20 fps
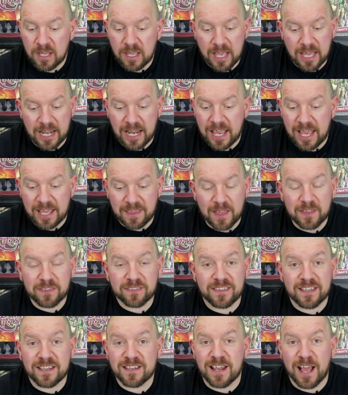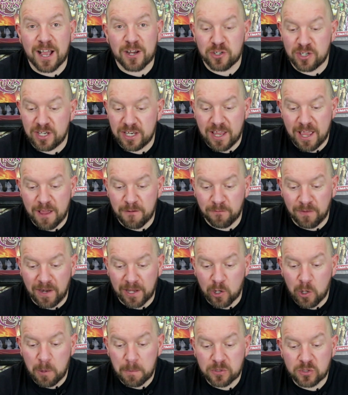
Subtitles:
and that didn't actually flag up.